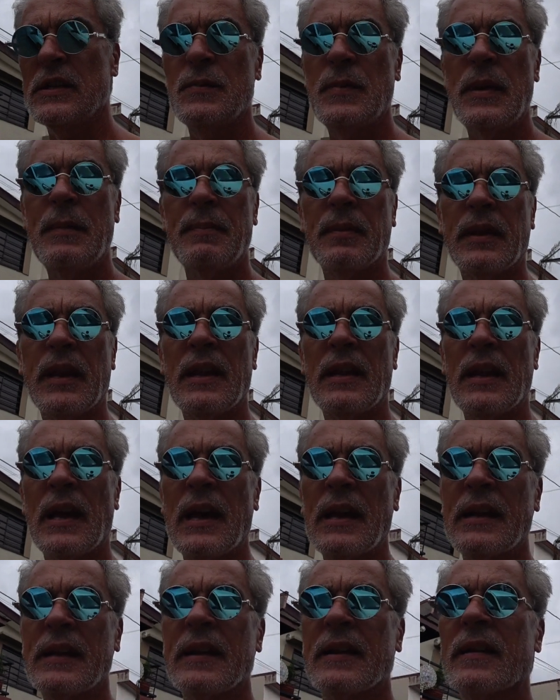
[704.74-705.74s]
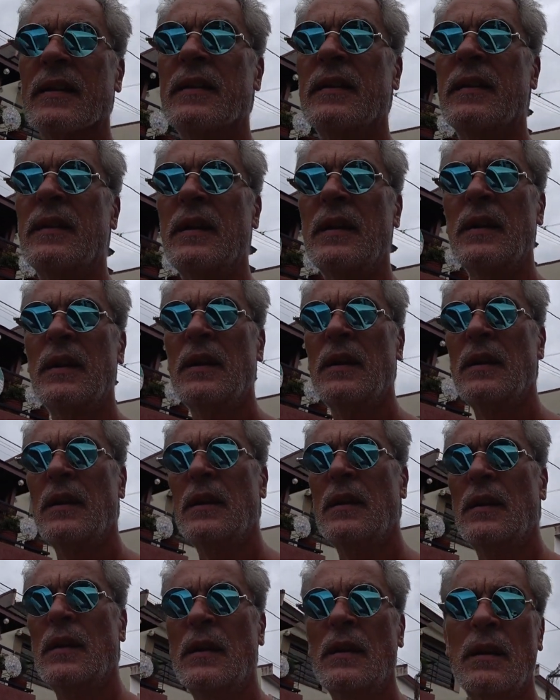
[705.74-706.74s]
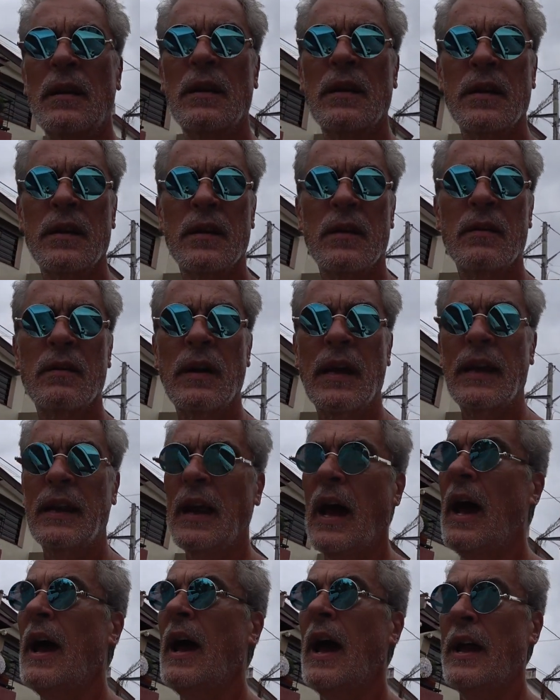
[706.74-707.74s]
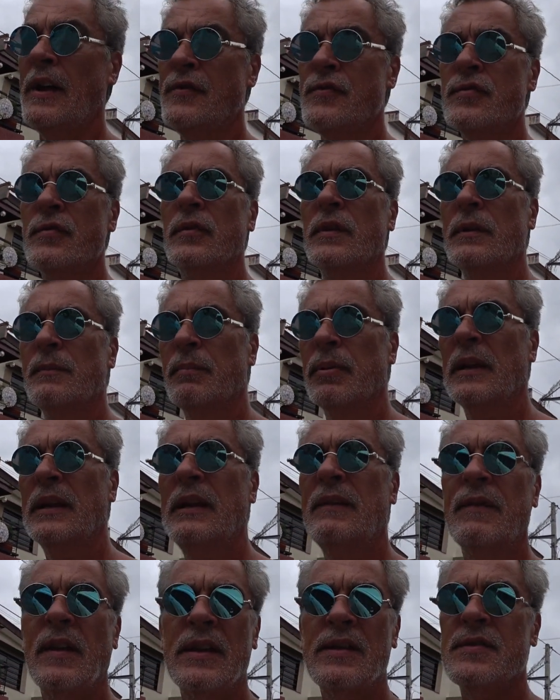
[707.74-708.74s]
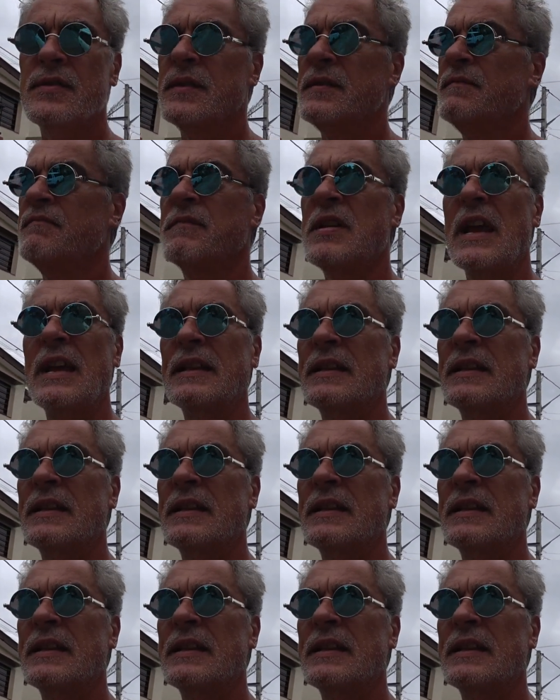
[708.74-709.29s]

people the hell out of here. You know, and I truly believe they take